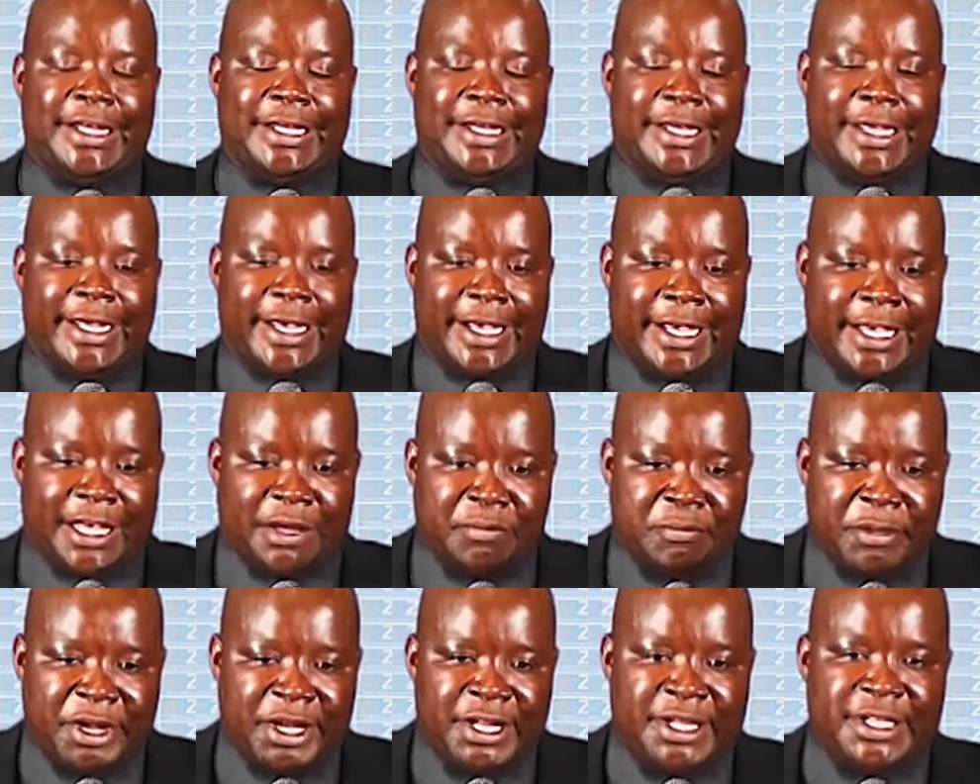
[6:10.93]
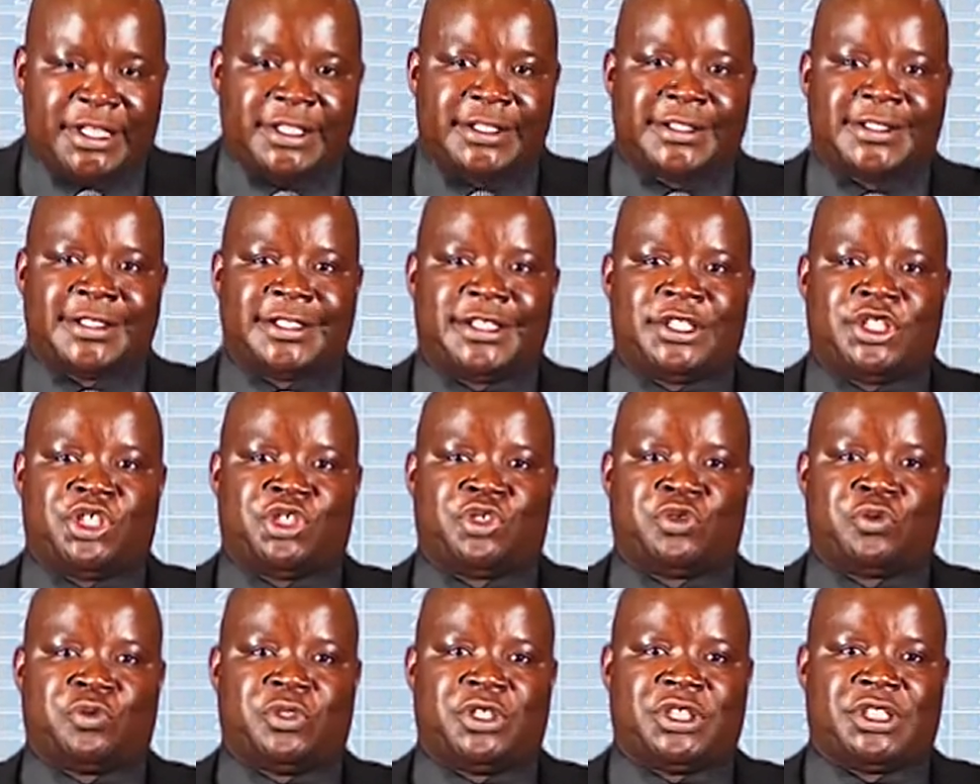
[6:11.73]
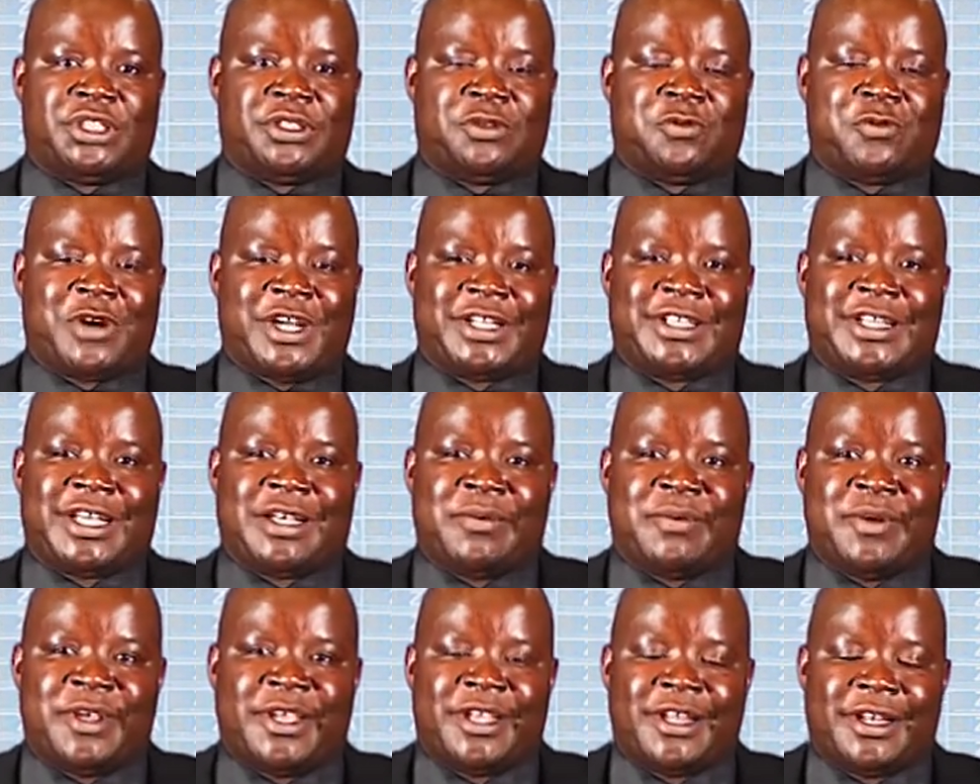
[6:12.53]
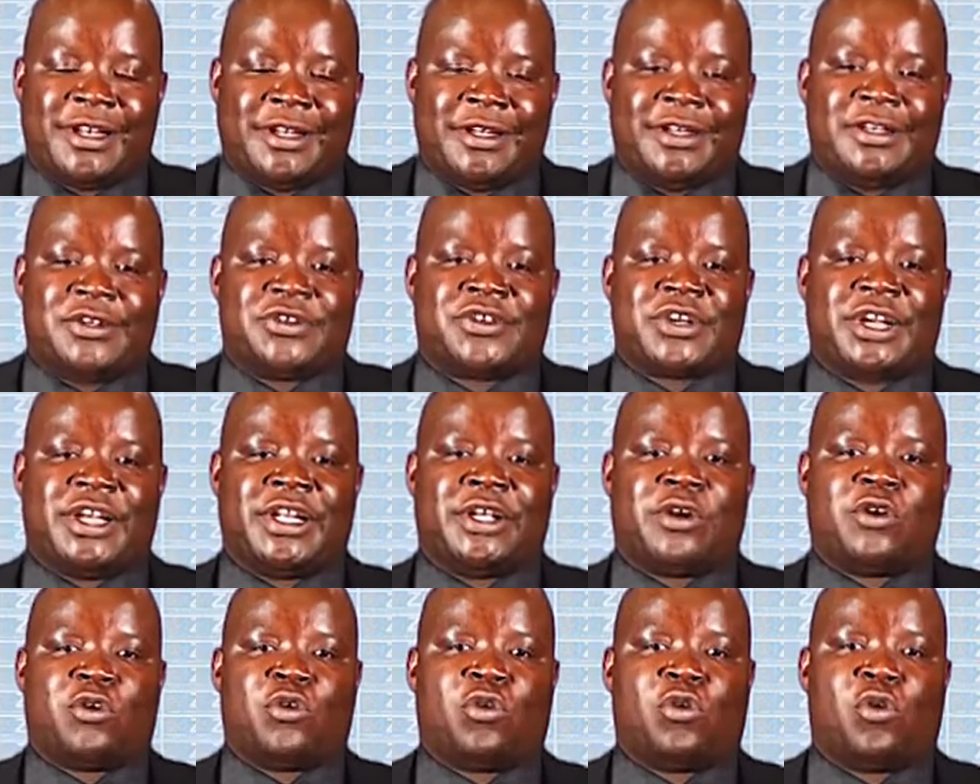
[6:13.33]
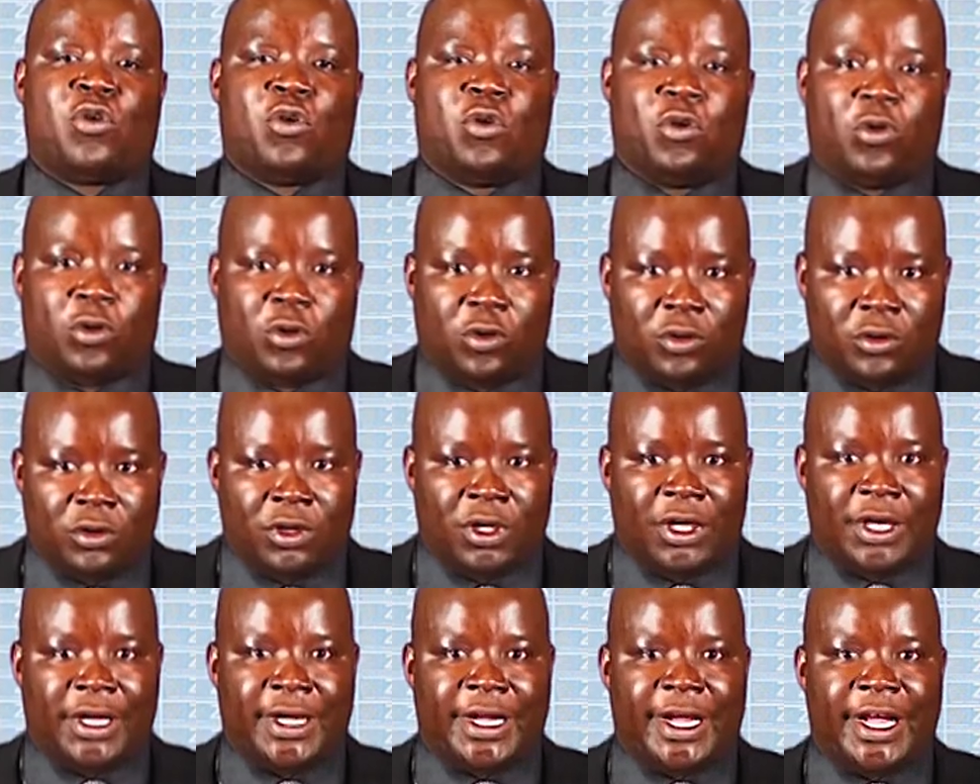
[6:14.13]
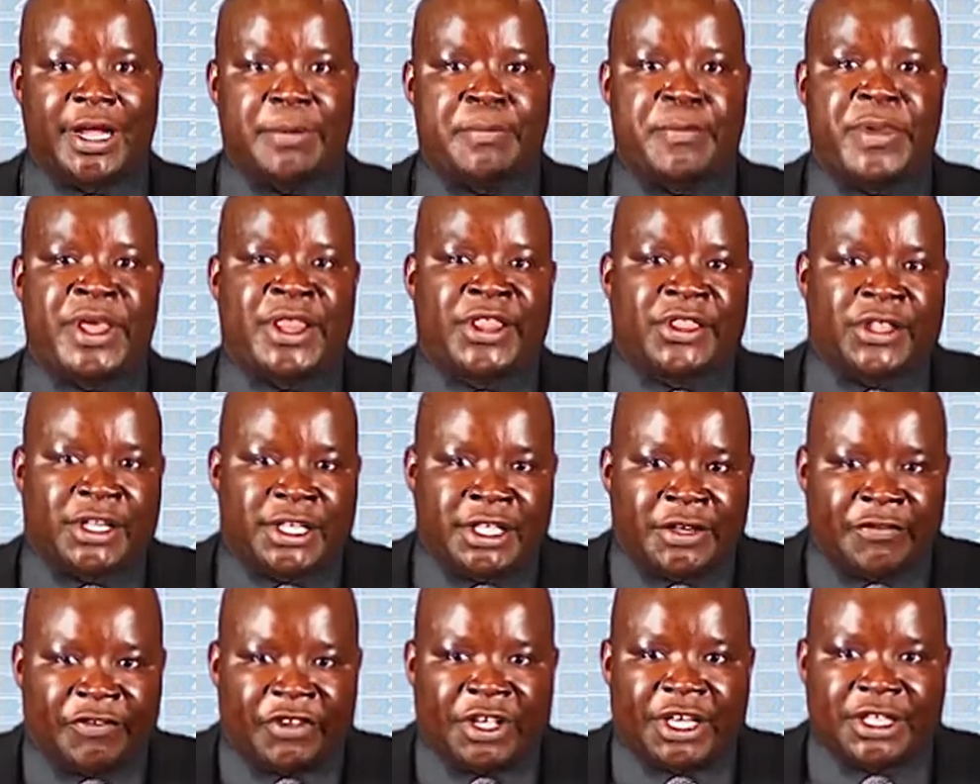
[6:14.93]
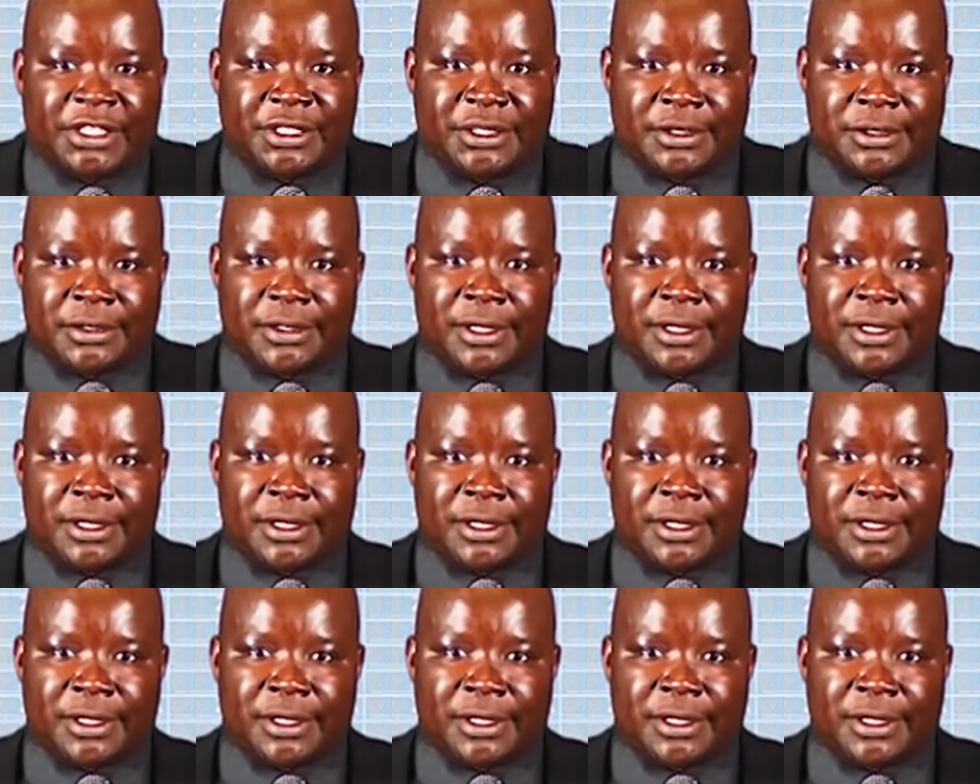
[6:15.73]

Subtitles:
a company is issued what I may literally call a birth certificate.